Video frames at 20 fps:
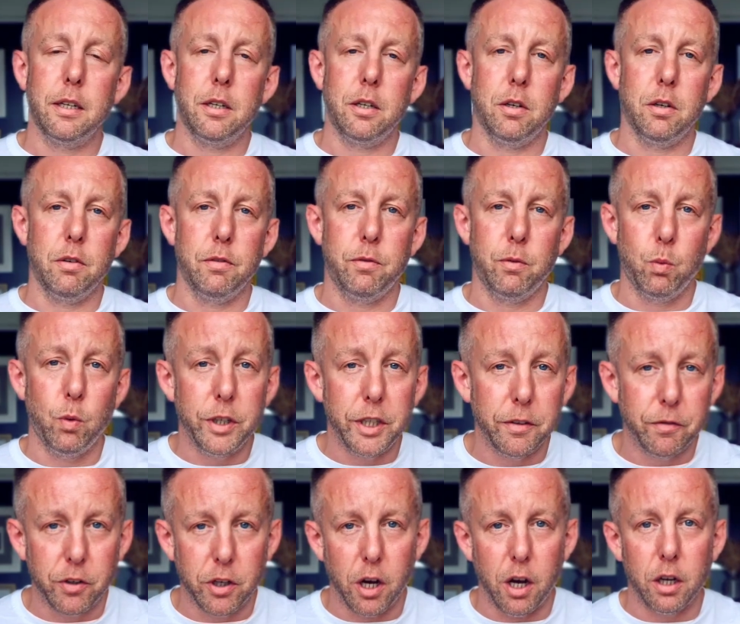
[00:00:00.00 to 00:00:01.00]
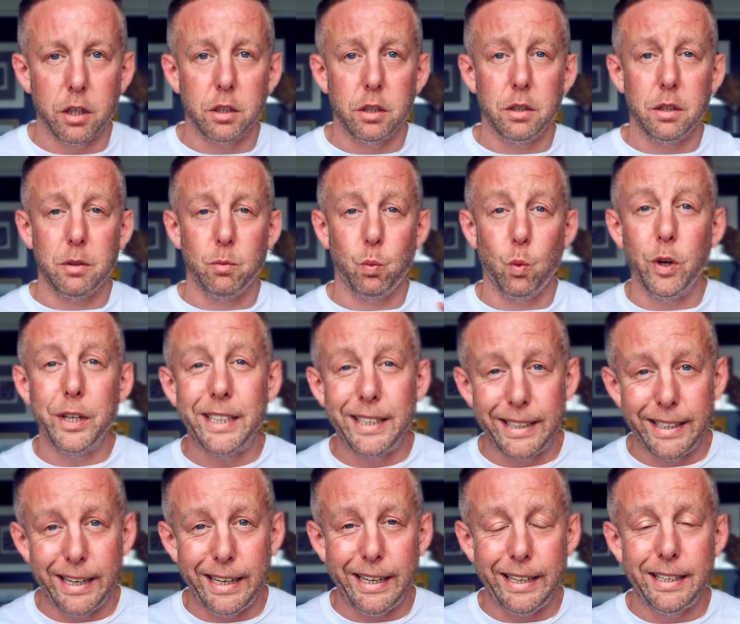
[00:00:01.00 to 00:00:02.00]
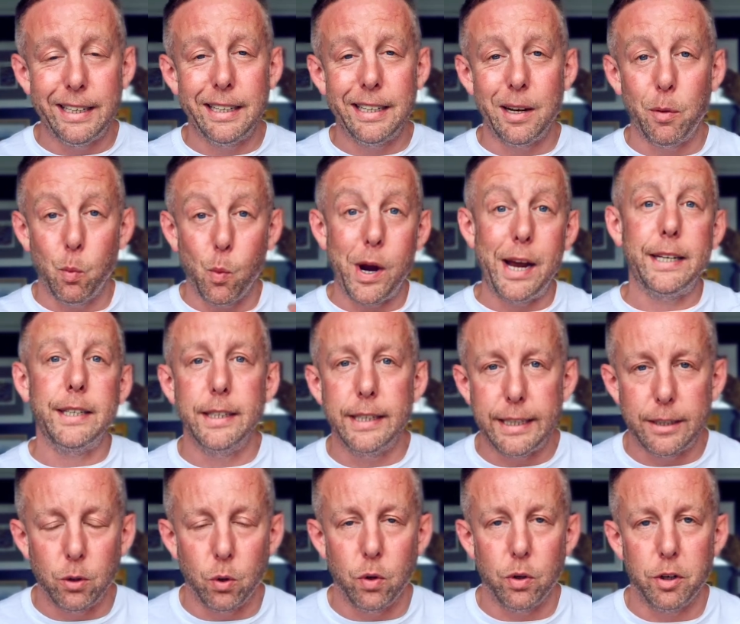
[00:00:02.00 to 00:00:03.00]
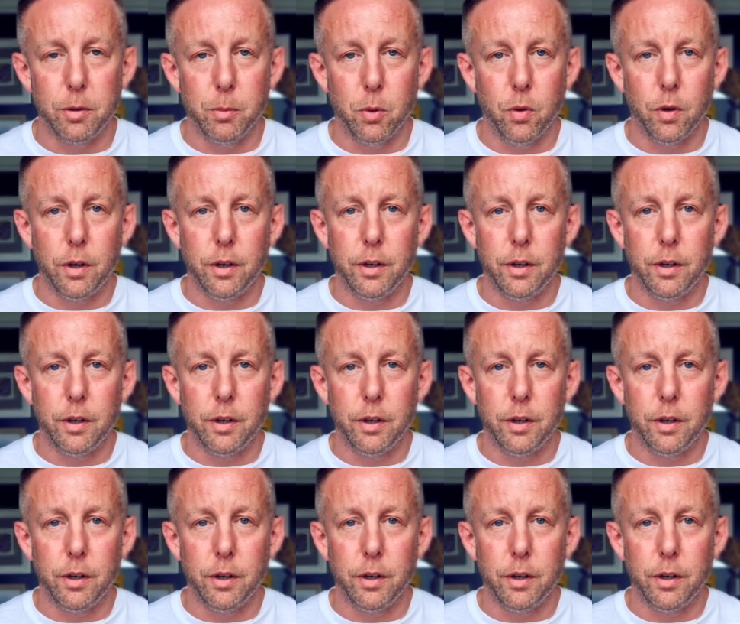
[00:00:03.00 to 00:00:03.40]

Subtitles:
of what you've got, what you need, and when you need to order more.